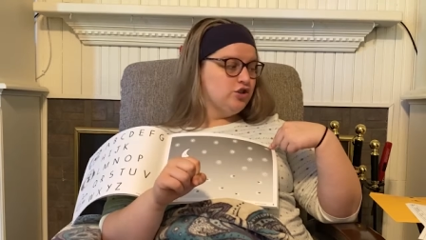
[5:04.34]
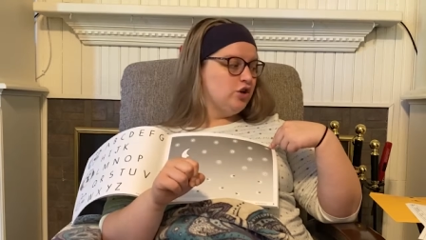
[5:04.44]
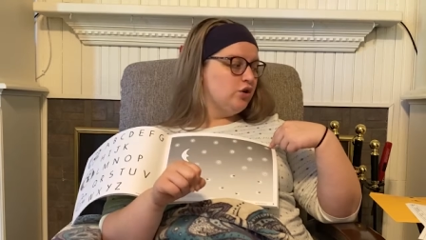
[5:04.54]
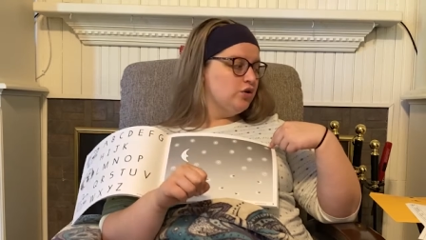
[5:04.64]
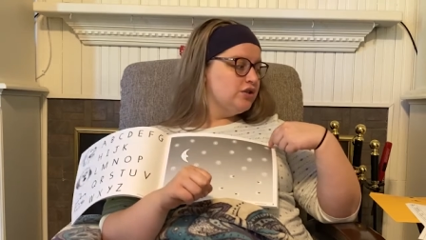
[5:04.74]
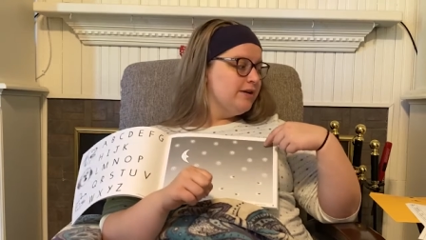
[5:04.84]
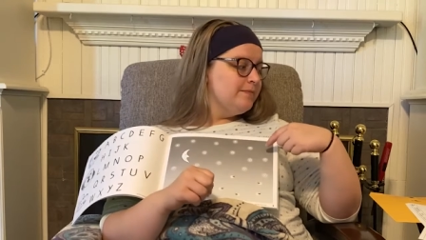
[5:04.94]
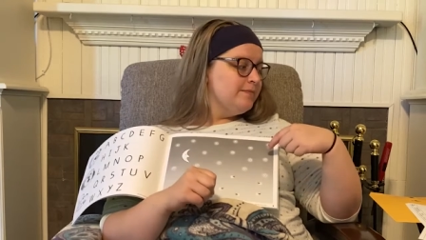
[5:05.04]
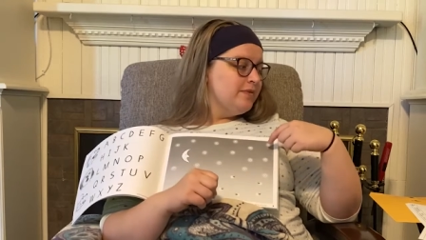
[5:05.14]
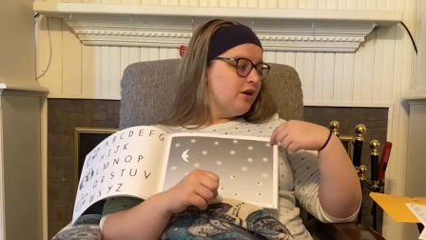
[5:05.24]
circles
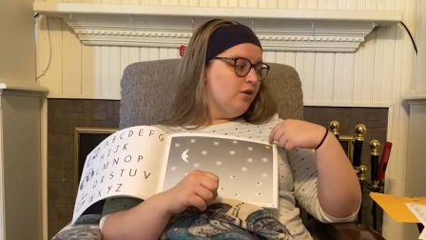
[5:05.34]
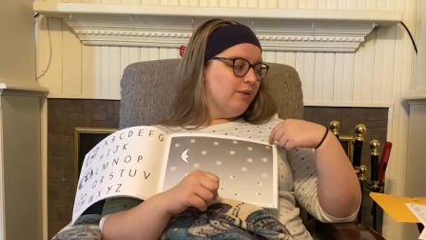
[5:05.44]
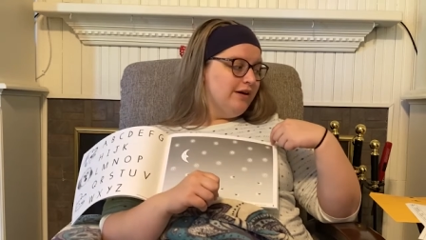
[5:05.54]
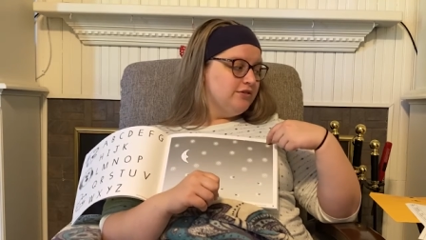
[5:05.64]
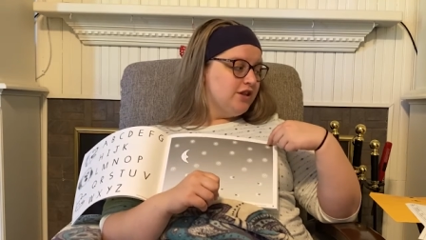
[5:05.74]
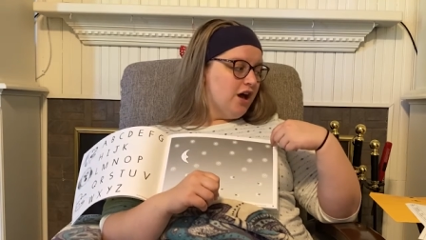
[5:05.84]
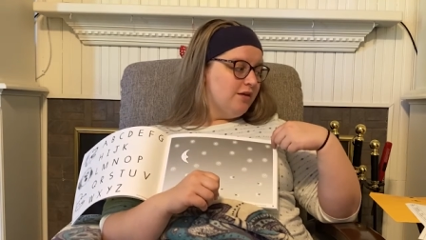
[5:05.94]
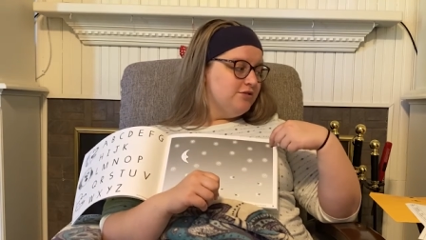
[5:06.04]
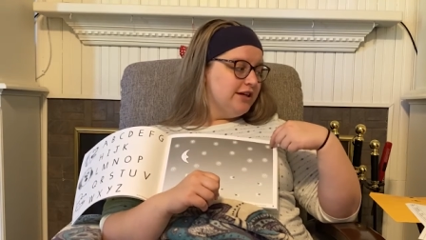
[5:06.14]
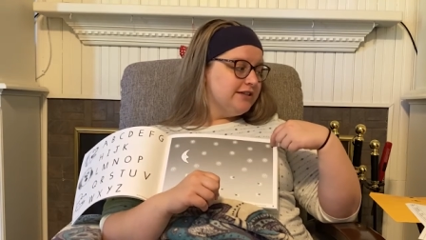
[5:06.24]
around the
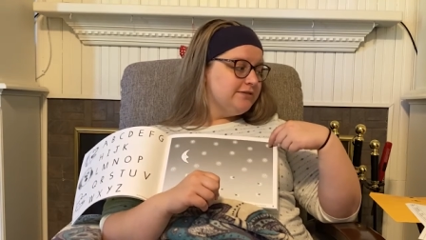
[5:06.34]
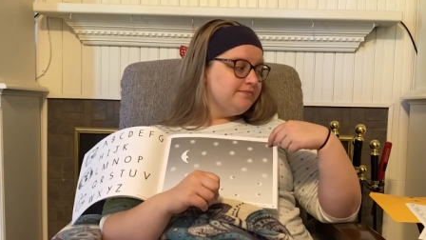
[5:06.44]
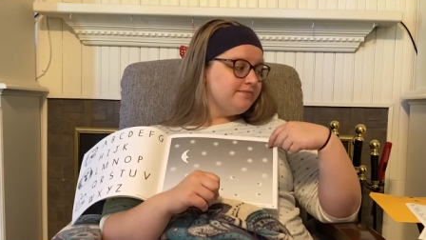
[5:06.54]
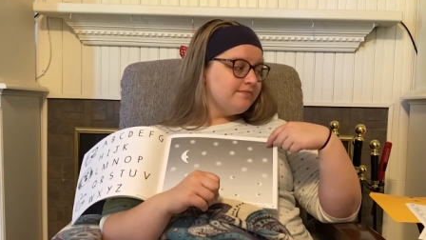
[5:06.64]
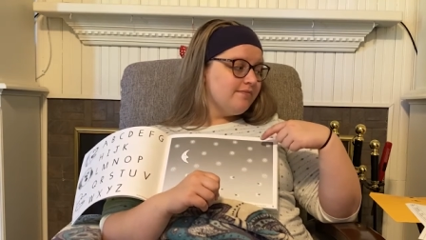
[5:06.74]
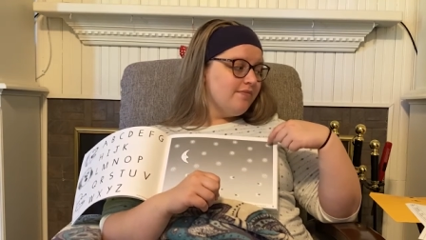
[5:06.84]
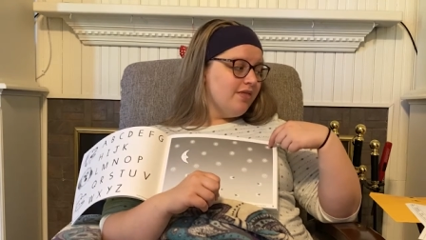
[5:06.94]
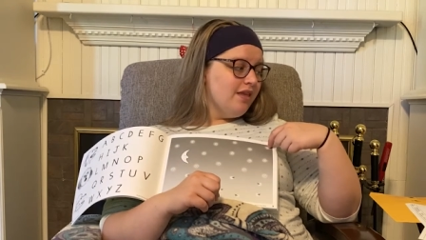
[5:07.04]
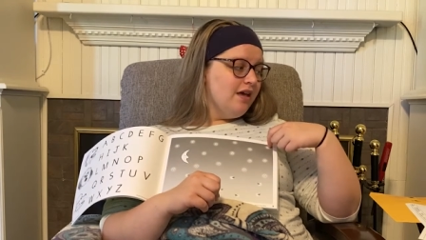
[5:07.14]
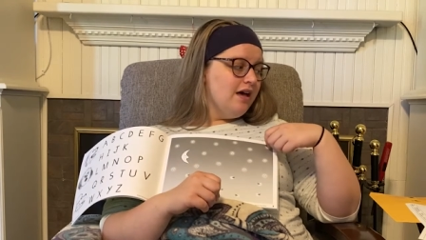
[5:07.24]
object.
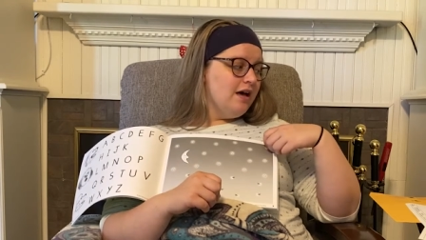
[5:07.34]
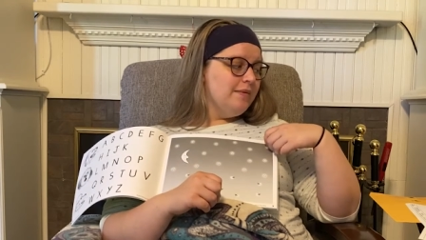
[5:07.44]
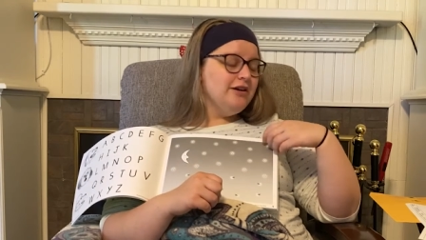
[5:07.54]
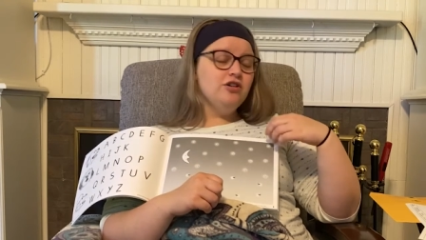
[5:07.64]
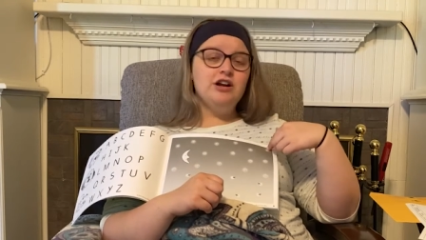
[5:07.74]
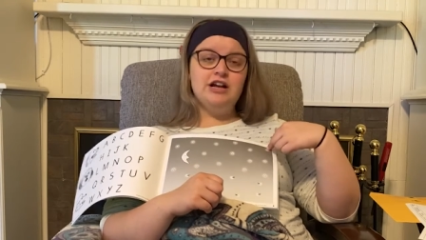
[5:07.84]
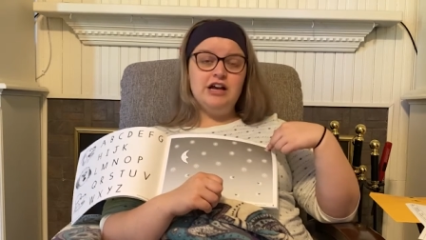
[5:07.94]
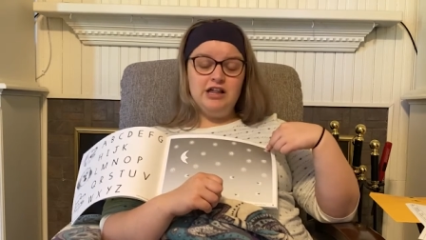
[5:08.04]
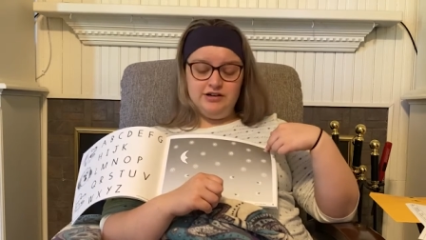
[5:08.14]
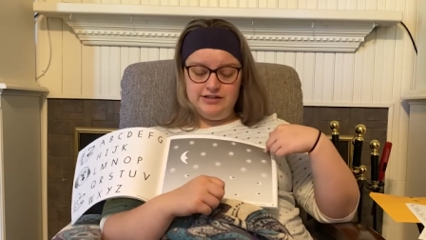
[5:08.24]
Um, and you're going to
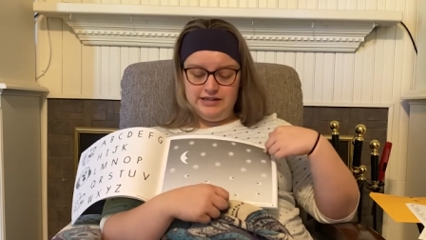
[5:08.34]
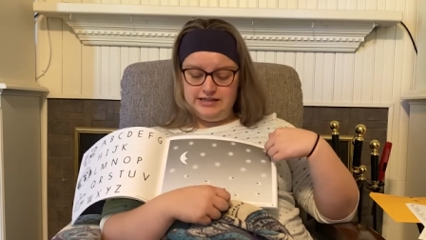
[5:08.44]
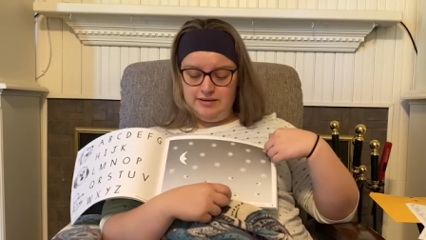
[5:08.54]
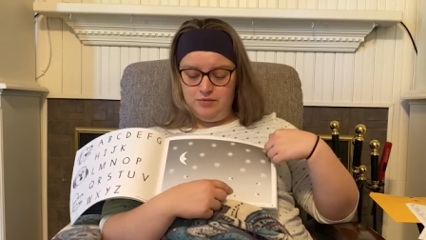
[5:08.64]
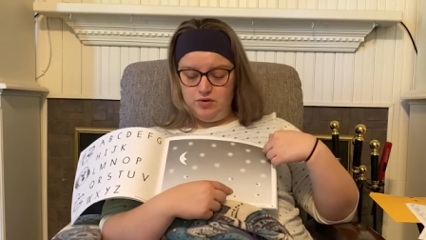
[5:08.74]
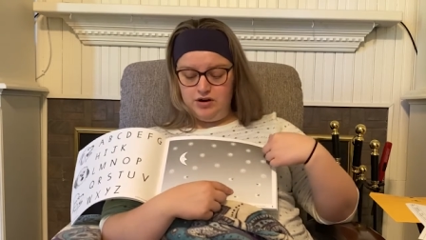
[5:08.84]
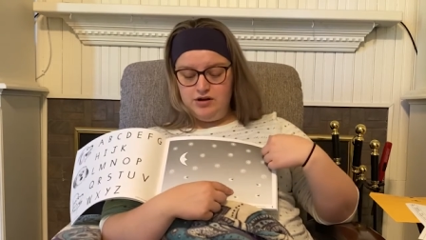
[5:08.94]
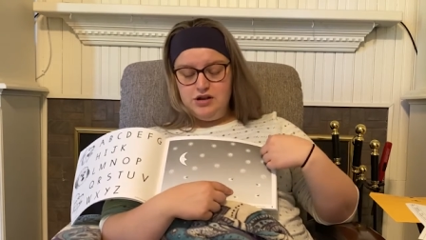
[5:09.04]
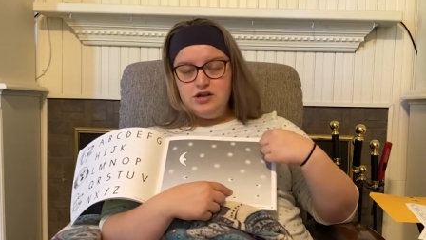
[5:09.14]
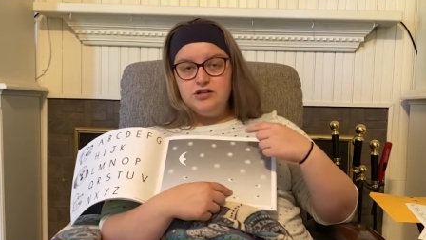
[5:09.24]
color in the same
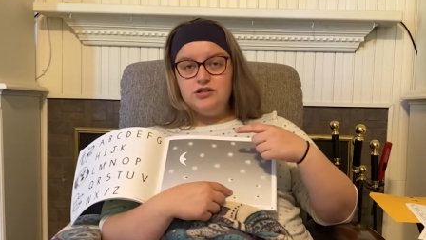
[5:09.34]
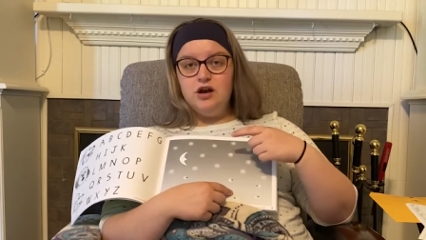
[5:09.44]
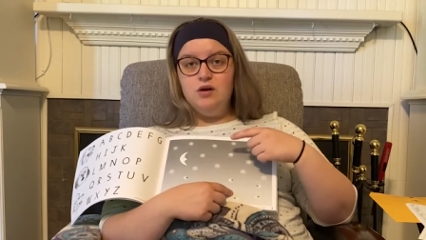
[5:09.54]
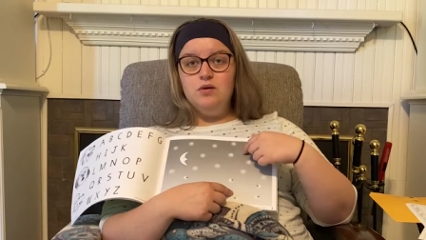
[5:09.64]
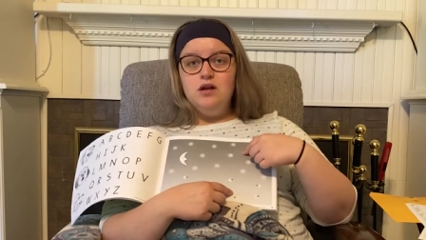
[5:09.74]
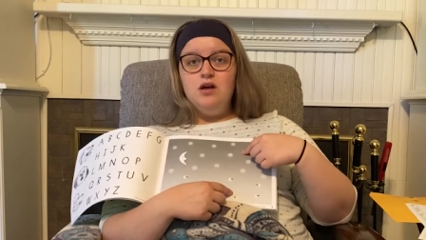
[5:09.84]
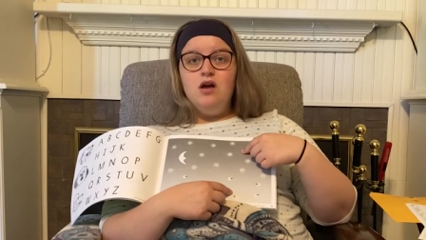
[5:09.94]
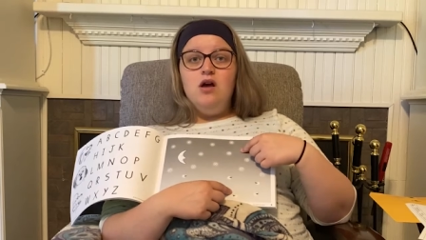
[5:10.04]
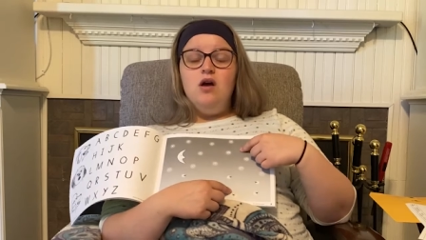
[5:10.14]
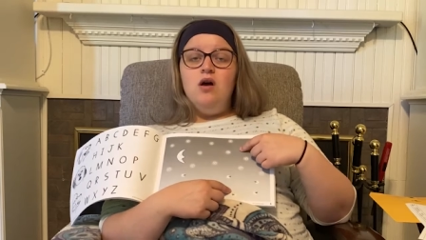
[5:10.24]
order. So,
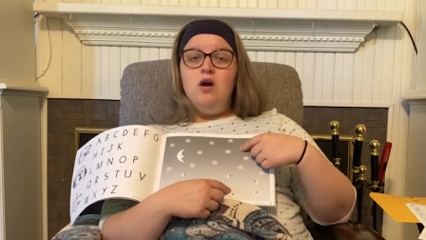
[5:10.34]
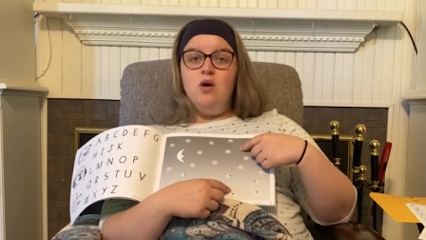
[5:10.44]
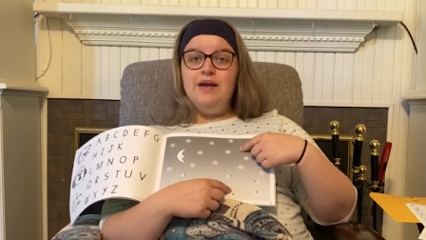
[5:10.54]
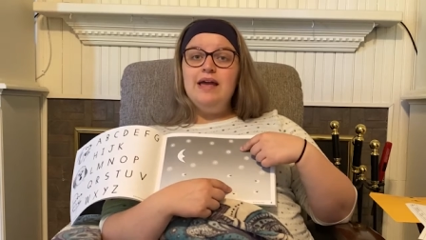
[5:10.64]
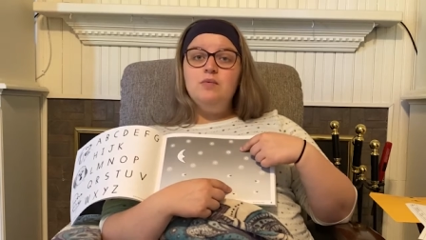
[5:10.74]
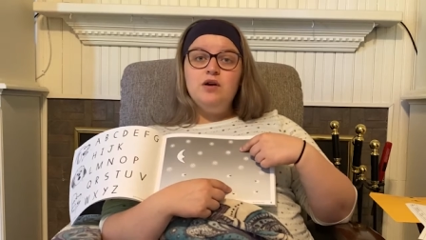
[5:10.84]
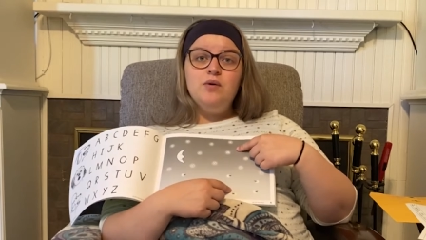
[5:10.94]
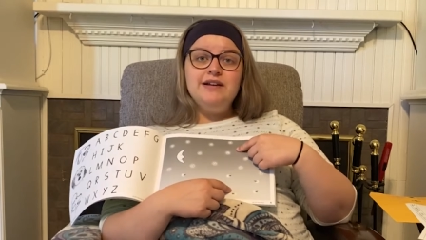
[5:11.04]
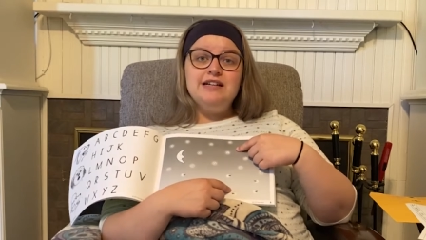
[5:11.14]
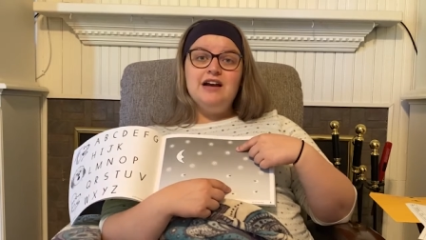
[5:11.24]
okay, we're
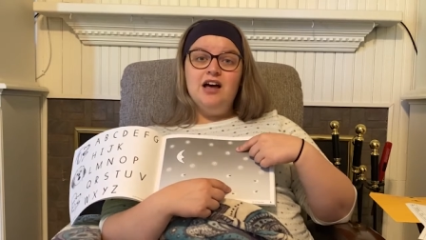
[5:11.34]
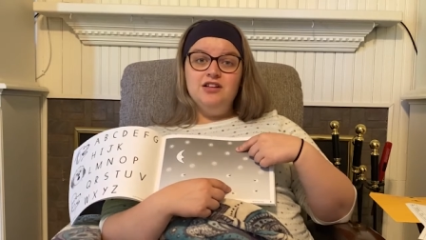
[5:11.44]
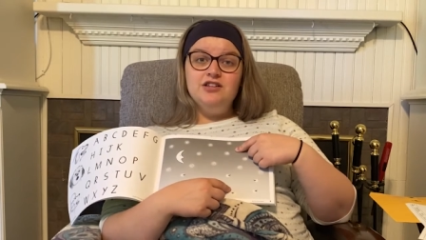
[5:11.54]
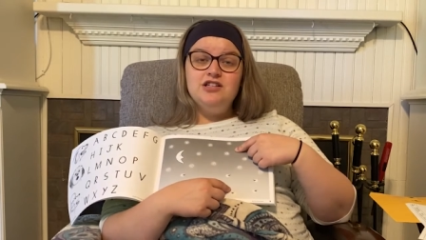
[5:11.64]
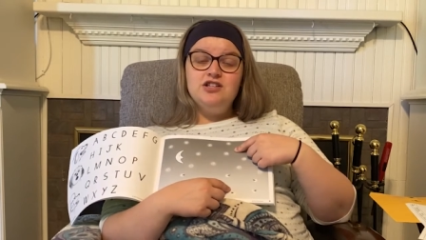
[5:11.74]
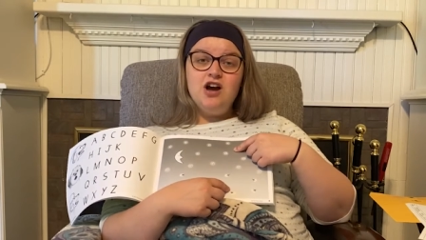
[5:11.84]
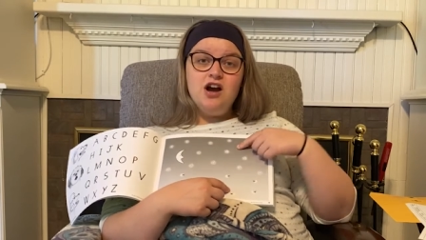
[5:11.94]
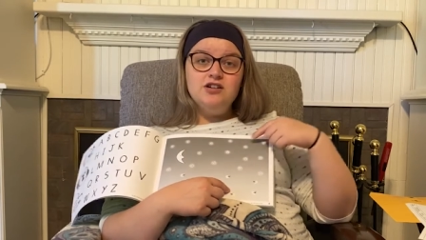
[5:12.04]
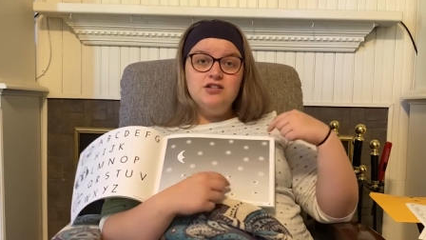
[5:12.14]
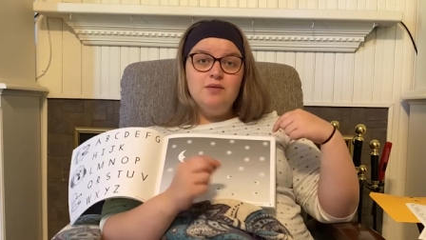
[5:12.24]
going to color the
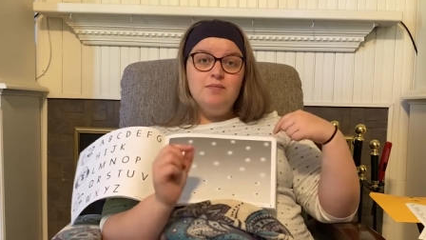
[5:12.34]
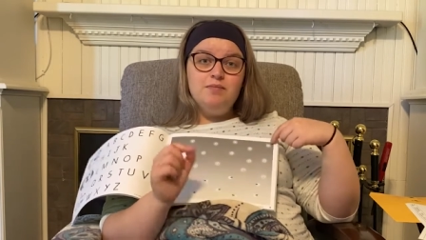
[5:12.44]
stars.